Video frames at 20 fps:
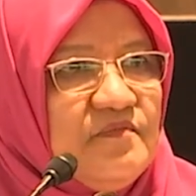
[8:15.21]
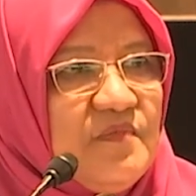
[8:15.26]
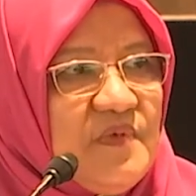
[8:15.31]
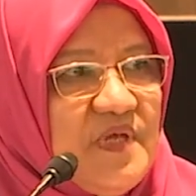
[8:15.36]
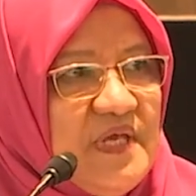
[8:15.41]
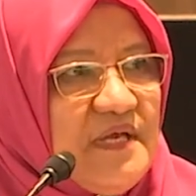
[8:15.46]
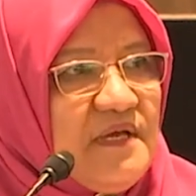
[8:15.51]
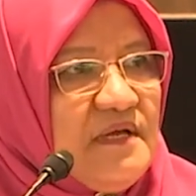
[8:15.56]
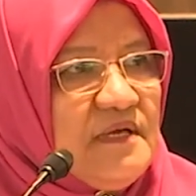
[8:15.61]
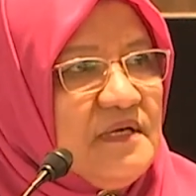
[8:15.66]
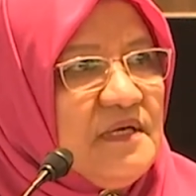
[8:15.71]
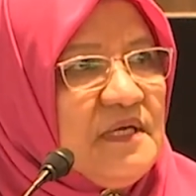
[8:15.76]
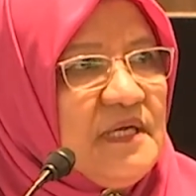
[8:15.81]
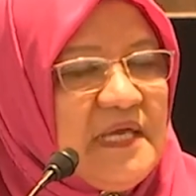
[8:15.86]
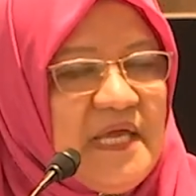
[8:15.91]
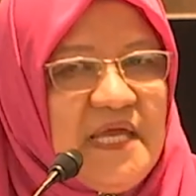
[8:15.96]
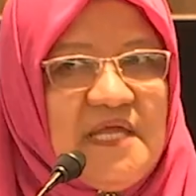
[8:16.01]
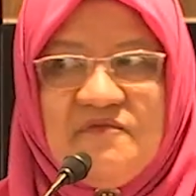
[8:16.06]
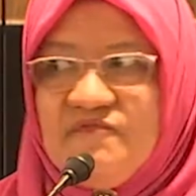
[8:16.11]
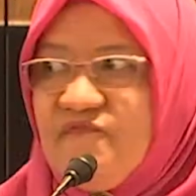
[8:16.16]
Yeah?
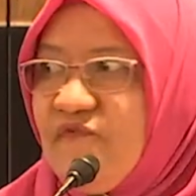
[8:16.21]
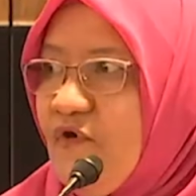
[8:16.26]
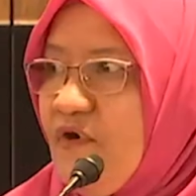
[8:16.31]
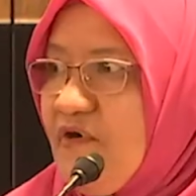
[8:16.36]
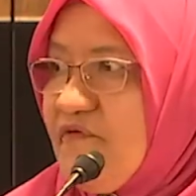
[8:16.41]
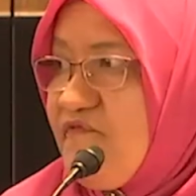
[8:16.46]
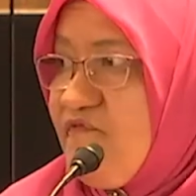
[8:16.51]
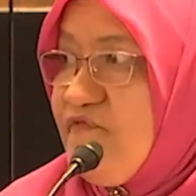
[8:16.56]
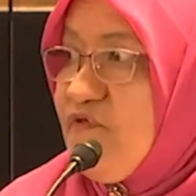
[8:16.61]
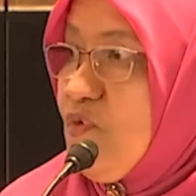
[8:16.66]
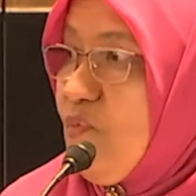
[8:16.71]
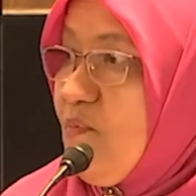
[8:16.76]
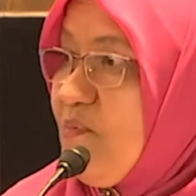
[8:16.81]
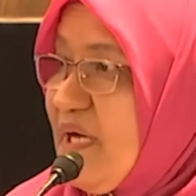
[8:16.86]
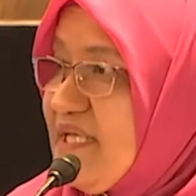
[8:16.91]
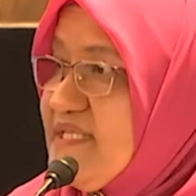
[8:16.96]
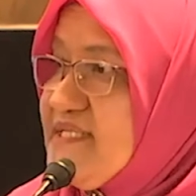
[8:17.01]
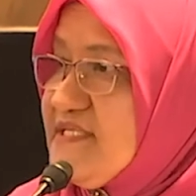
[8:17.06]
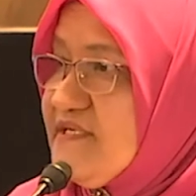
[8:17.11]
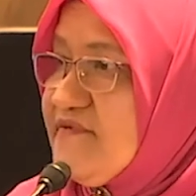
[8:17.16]
And for a few
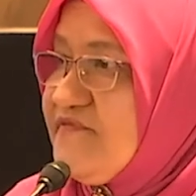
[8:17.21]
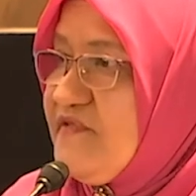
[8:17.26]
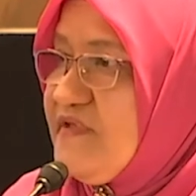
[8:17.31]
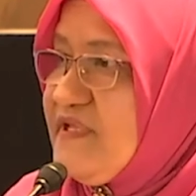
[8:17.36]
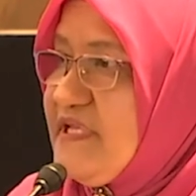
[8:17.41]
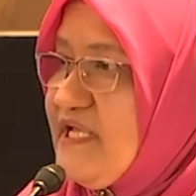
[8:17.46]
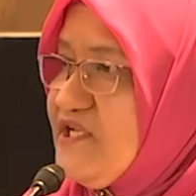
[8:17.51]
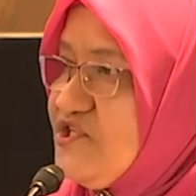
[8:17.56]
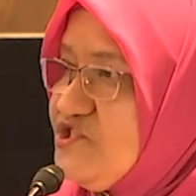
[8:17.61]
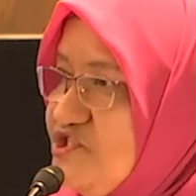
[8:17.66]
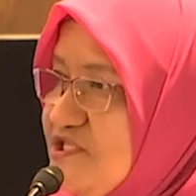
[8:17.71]
months after that,